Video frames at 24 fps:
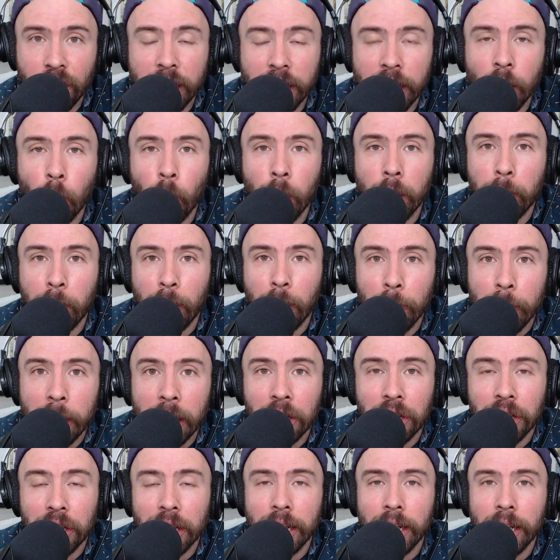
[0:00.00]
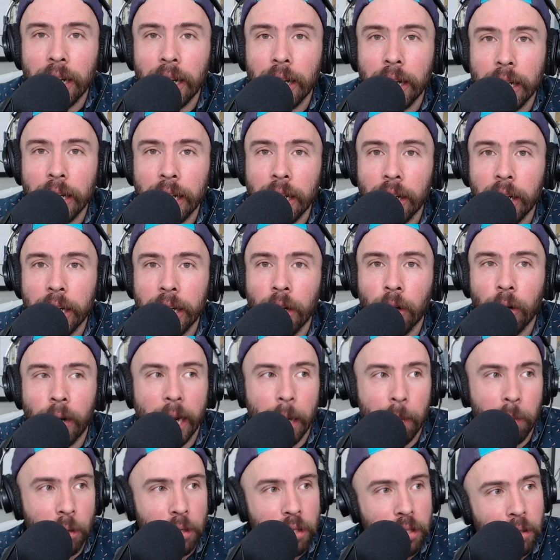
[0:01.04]
you know, with permission, you're
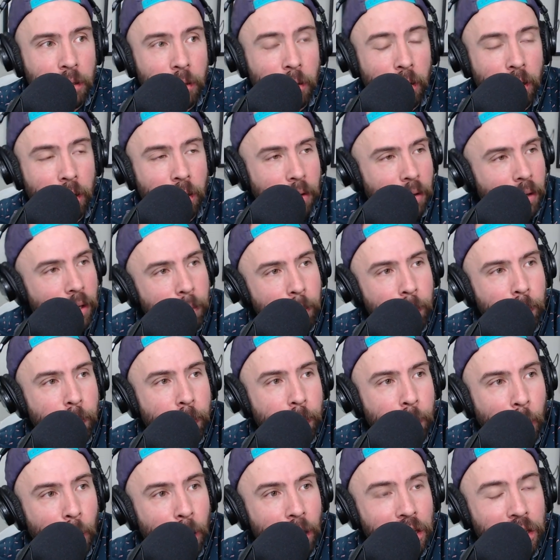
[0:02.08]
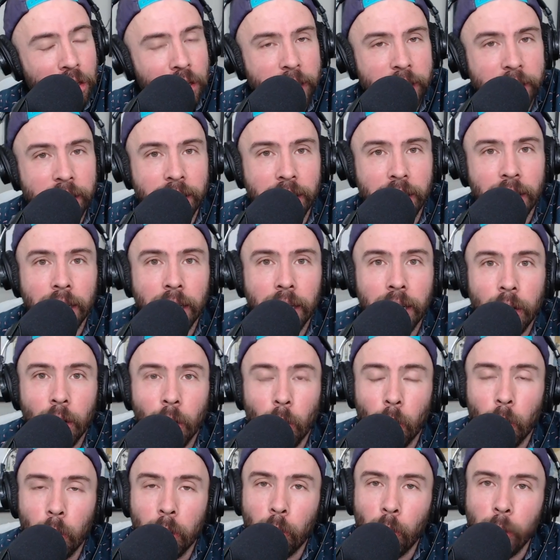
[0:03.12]
able to purchase?
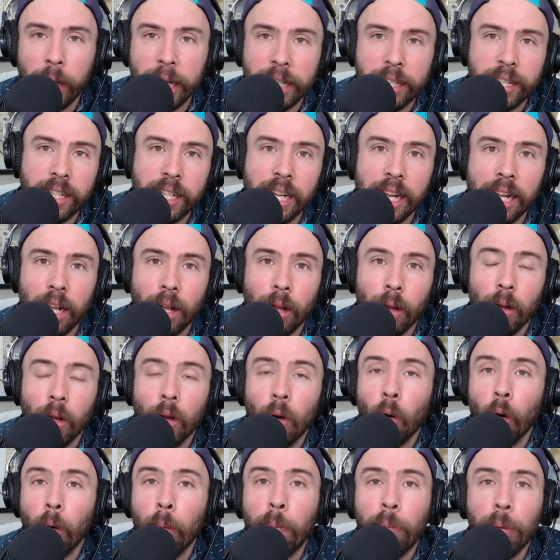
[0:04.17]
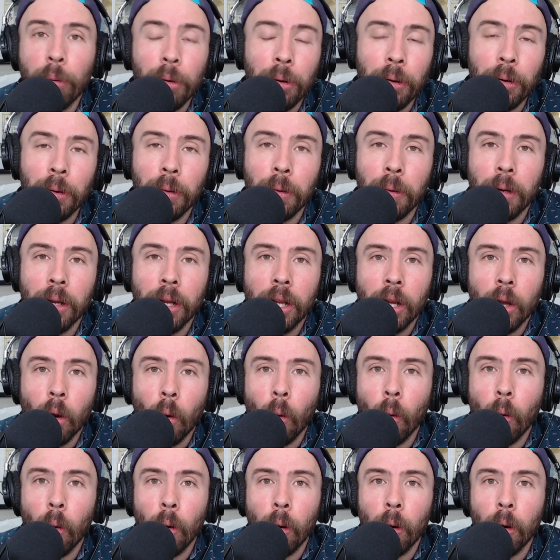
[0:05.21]
or resell or brew?
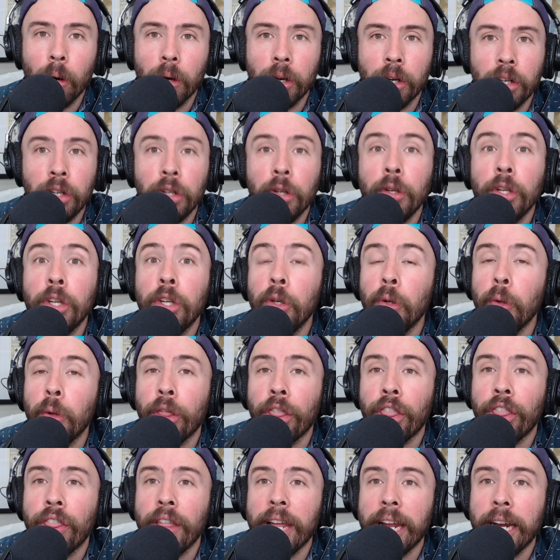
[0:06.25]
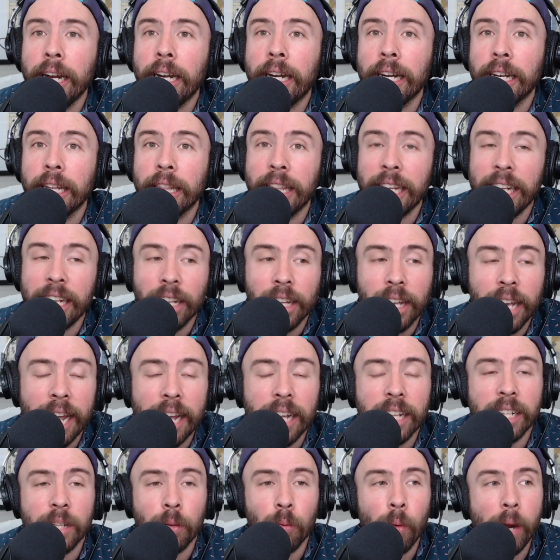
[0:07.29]
Or do you think the
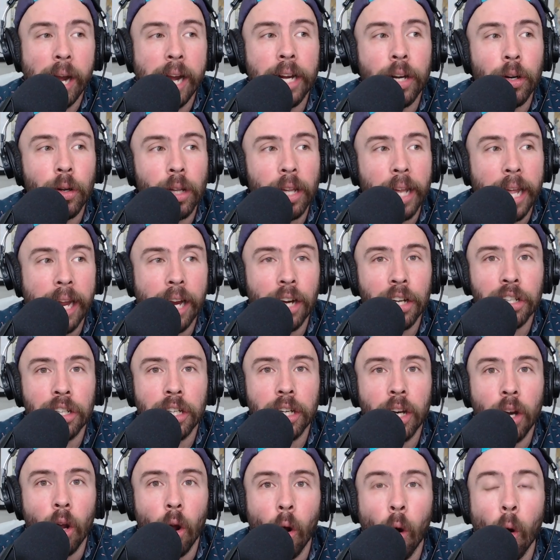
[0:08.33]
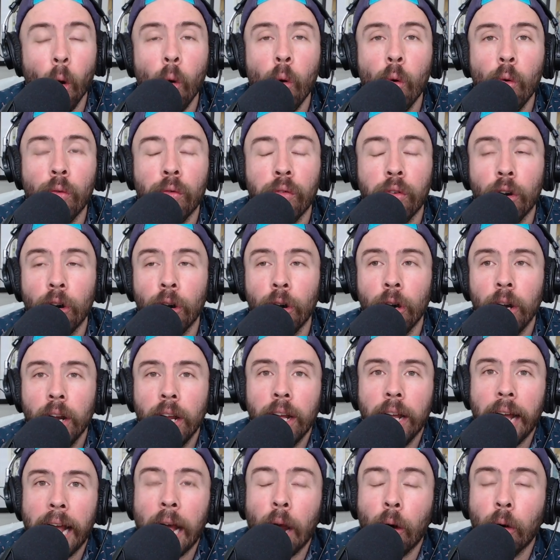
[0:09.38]
less regulation over
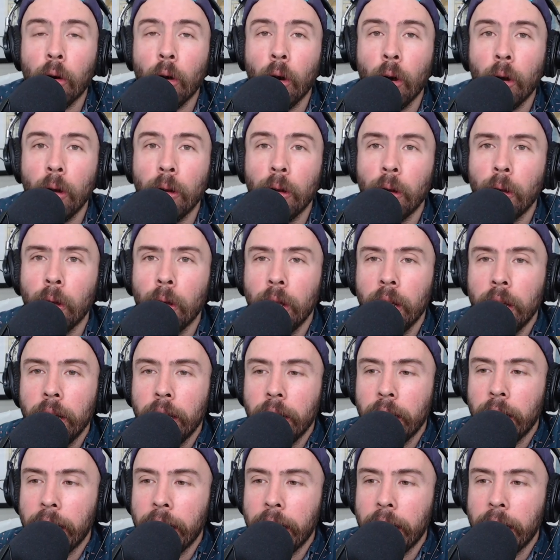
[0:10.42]
alcohol